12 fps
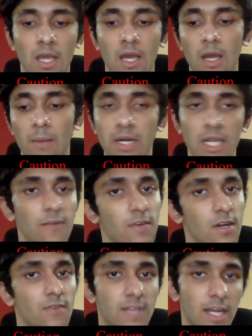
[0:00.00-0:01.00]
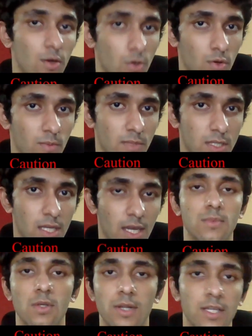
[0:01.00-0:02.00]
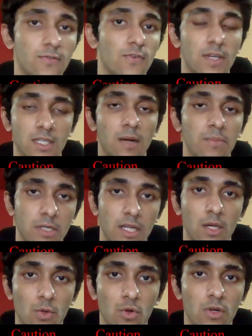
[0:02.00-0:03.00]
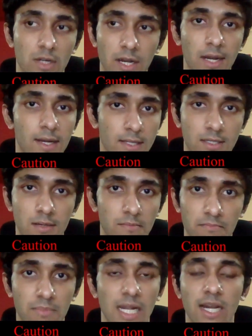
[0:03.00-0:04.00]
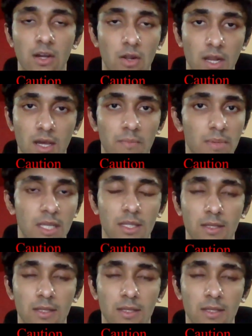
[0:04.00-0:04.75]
But even if they don't do a mistake, so let's, for example, take Google, right? It's a billion-dollar company.